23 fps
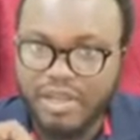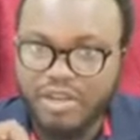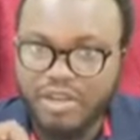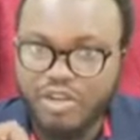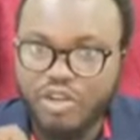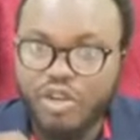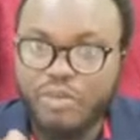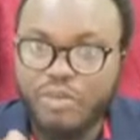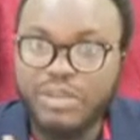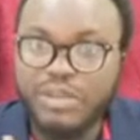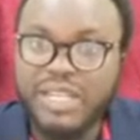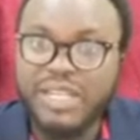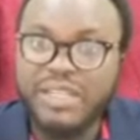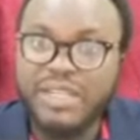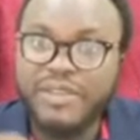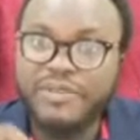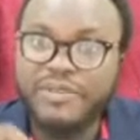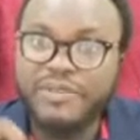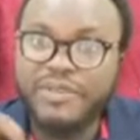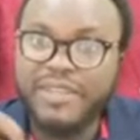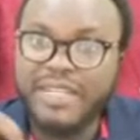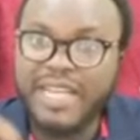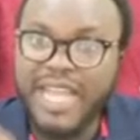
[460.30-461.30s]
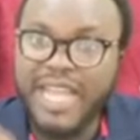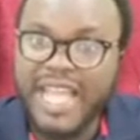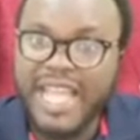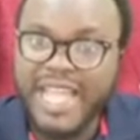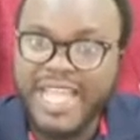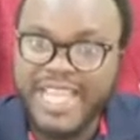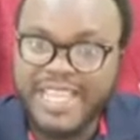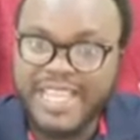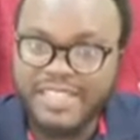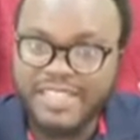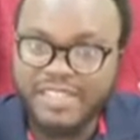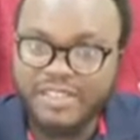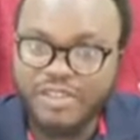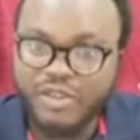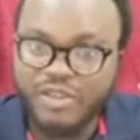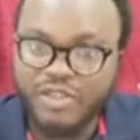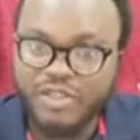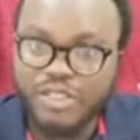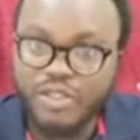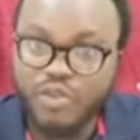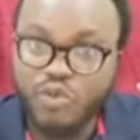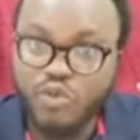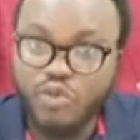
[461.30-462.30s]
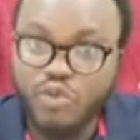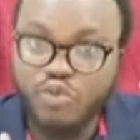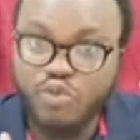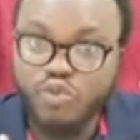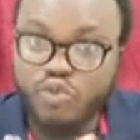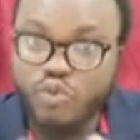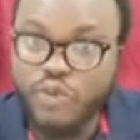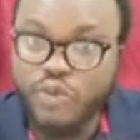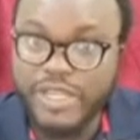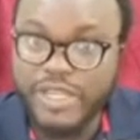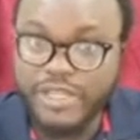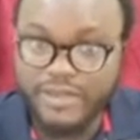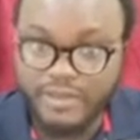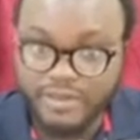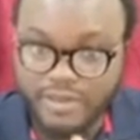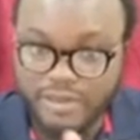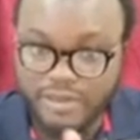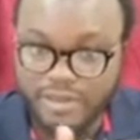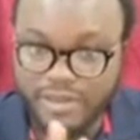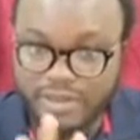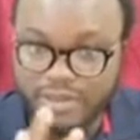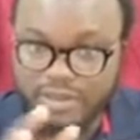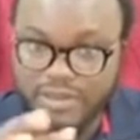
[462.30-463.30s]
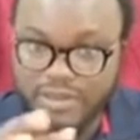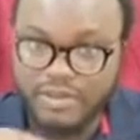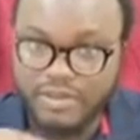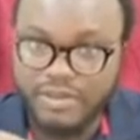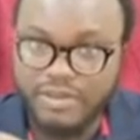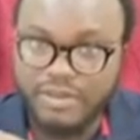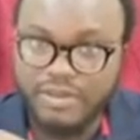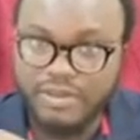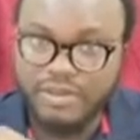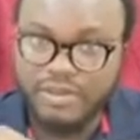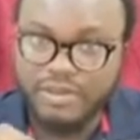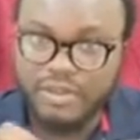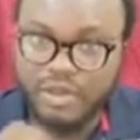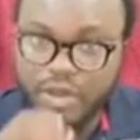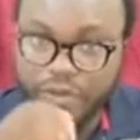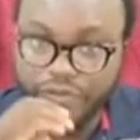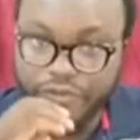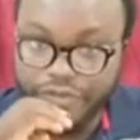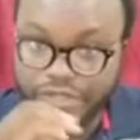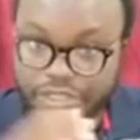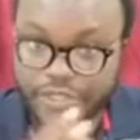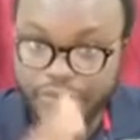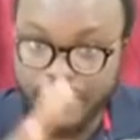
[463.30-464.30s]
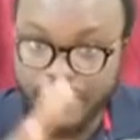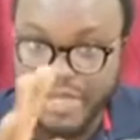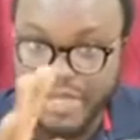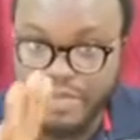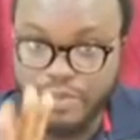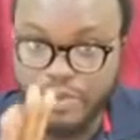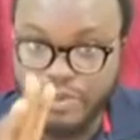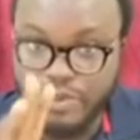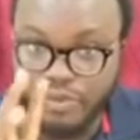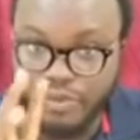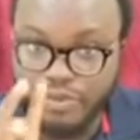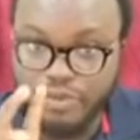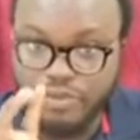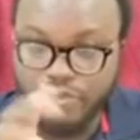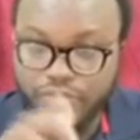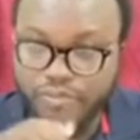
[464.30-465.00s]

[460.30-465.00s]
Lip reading: completely relies on the goodwill of its people.